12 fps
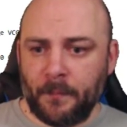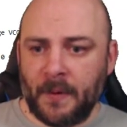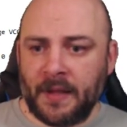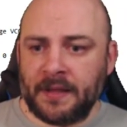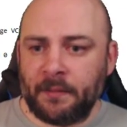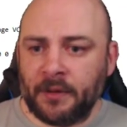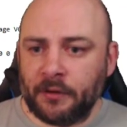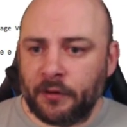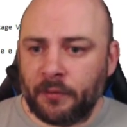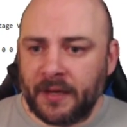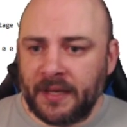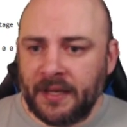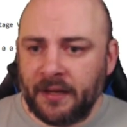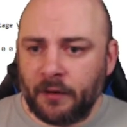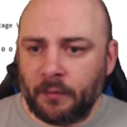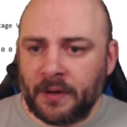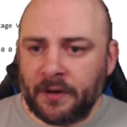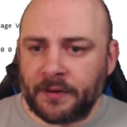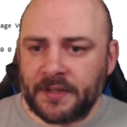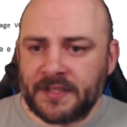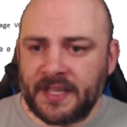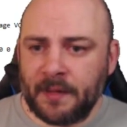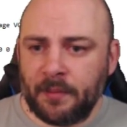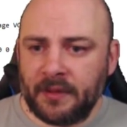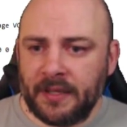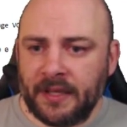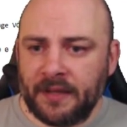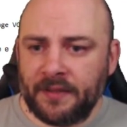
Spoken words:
And then we look right here, we are disabling